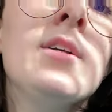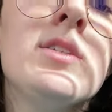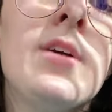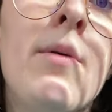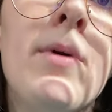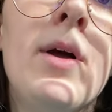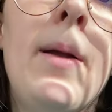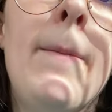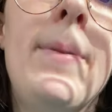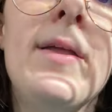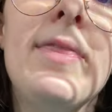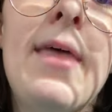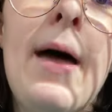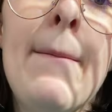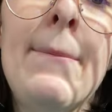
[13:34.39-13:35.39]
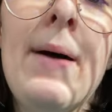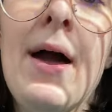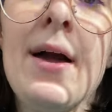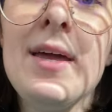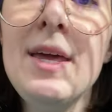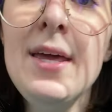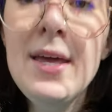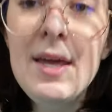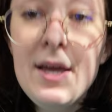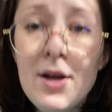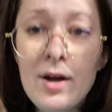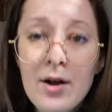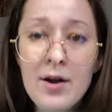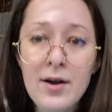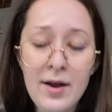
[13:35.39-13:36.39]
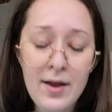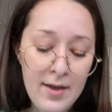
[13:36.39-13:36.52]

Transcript: So I'm gonna put that back here.